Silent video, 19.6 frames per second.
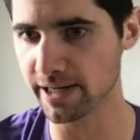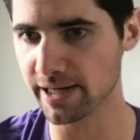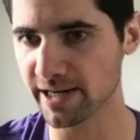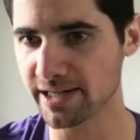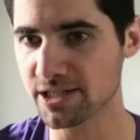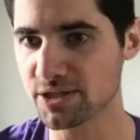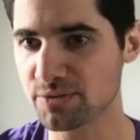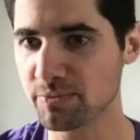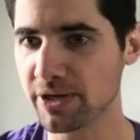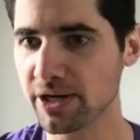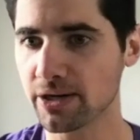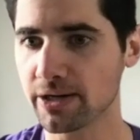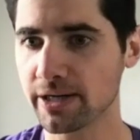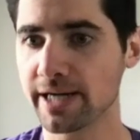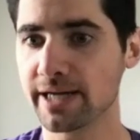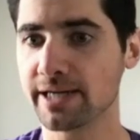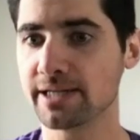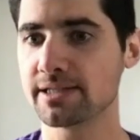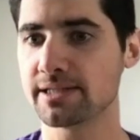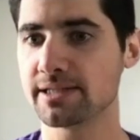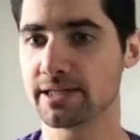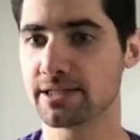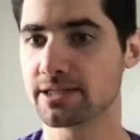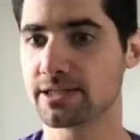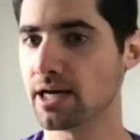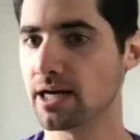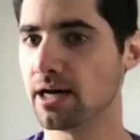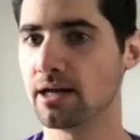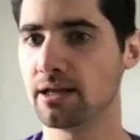experience
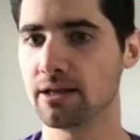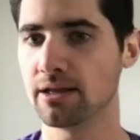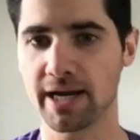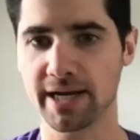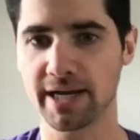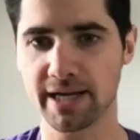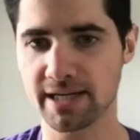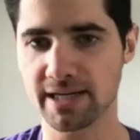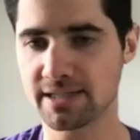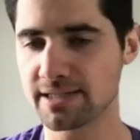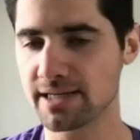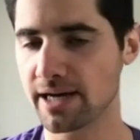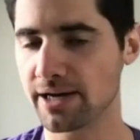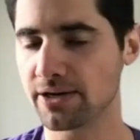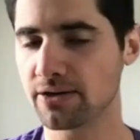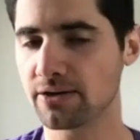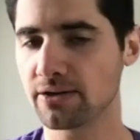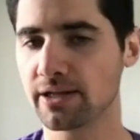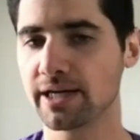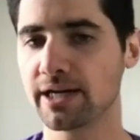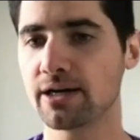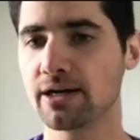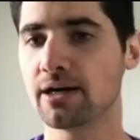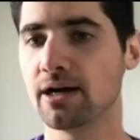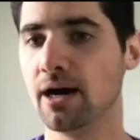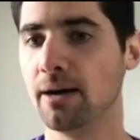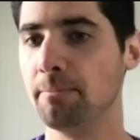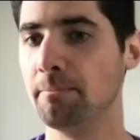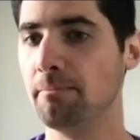that's, like I said
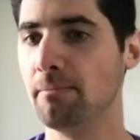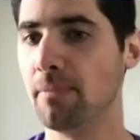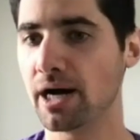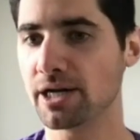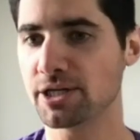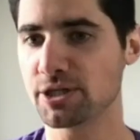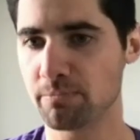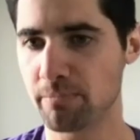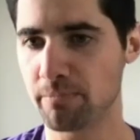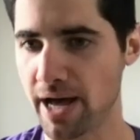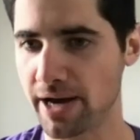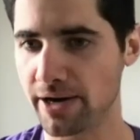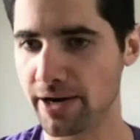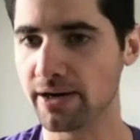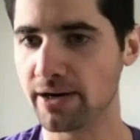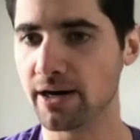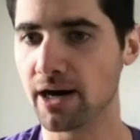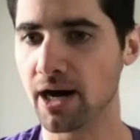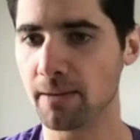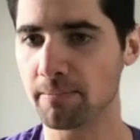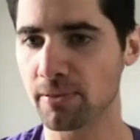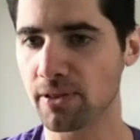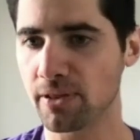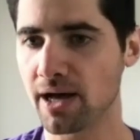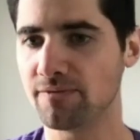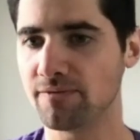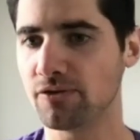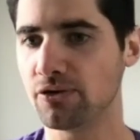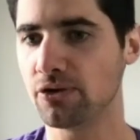earlier, a much better up
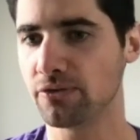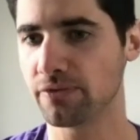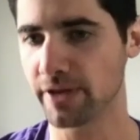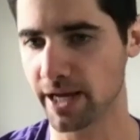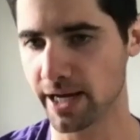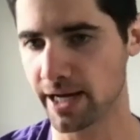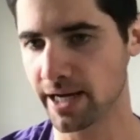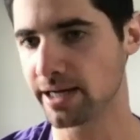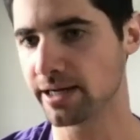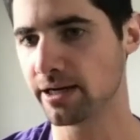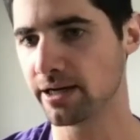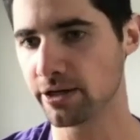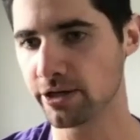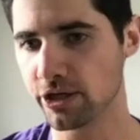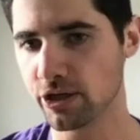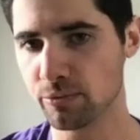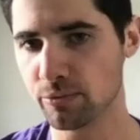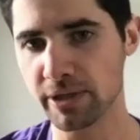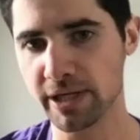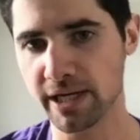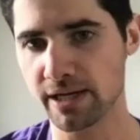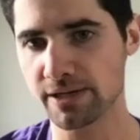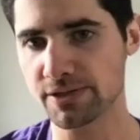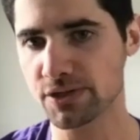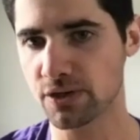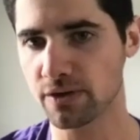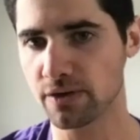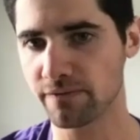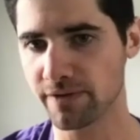level than a
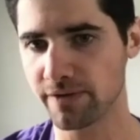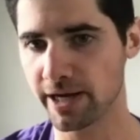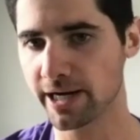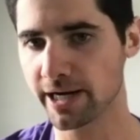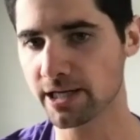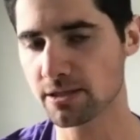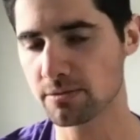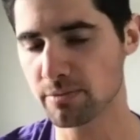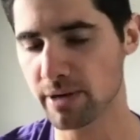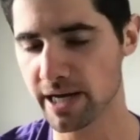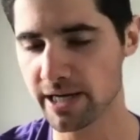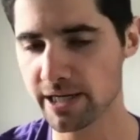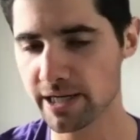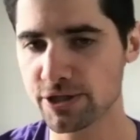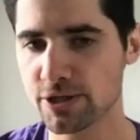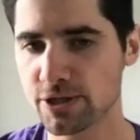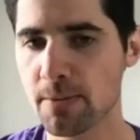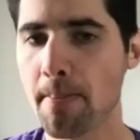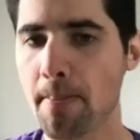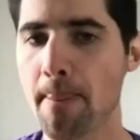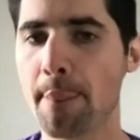UPS or a FedEx page.